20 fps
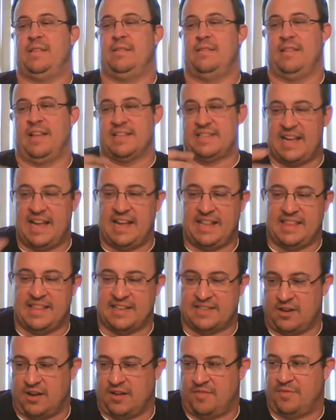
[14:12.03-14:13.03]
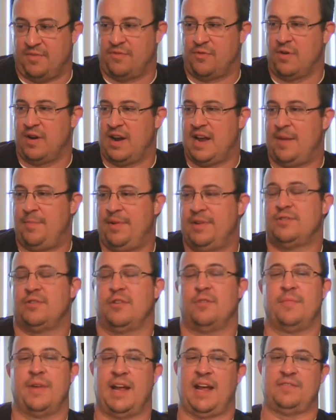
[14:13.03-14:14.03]
let's head this off before it happens, or
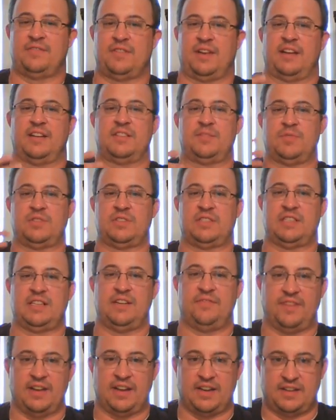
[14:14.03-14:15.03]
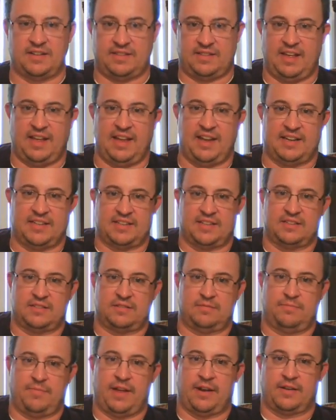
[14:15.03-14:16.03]
he may have like specific things he's
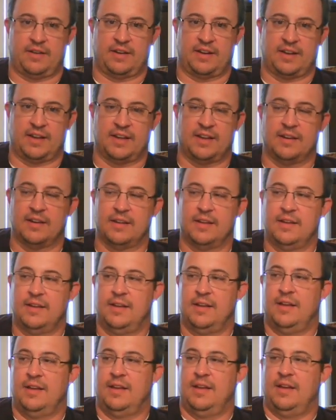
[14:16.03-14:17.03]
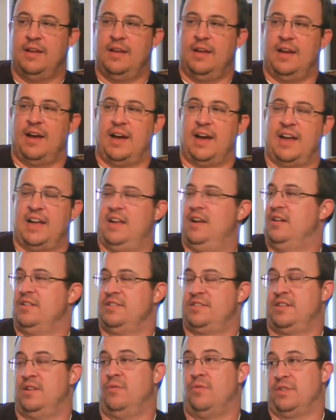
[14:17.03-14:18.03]
meddling in. He
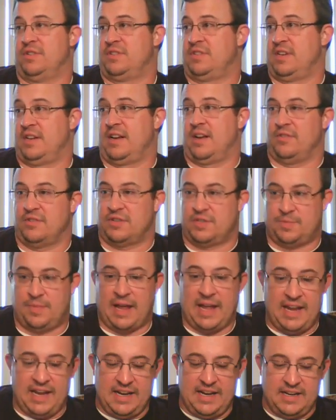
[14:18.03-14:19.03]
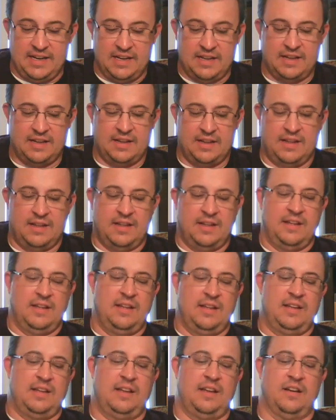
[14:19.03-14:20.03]
also wants to go to Spain.
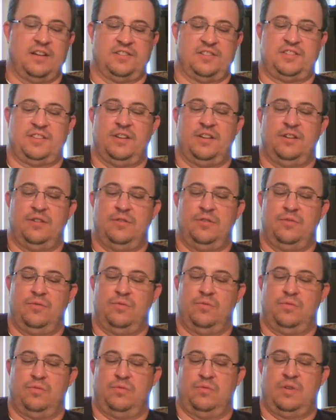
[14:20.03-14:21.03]
He also